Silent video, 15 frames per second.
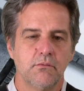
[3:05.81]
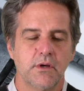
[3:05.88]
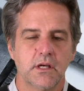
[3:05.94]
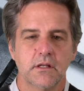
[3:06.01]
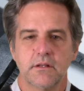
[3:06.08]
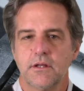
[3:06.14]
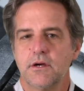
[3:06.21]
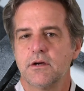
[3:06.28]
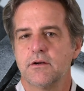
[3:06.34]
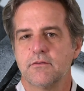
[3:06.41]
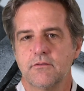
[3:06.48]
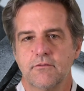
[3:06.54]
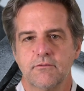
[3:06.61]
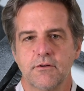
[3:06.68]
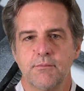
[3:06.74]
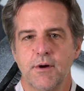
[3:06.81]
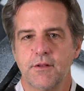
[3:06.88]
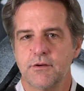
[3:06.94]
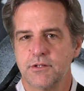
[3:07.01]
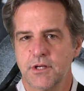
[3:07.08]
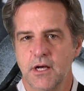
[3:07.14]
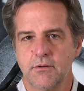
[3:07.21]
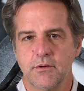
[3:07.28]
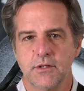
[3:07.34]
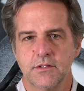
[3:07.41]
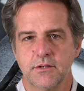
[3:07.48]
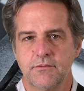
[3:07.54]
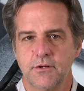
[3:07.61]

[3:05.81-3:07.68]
we can learn from other genres.